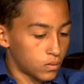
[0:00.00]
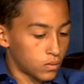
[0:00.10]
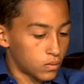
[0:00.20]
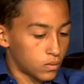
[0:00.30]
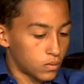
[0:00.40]

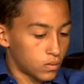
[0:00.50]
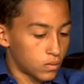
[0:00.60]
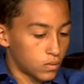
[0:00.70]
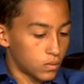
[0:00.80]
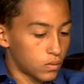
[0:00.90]

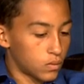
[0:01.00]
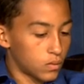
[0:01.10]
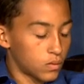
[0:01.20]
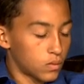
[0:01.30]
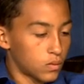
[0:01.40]

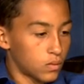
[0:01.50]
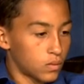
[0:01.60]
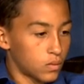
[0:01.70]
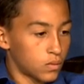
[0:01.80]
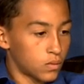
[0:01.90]

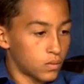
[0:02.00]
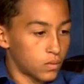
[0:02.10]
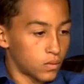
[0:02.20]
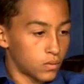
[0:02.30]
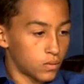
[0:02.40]

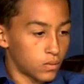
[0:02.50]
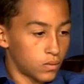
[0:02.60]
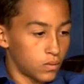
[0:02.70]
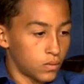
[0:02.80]
(silent)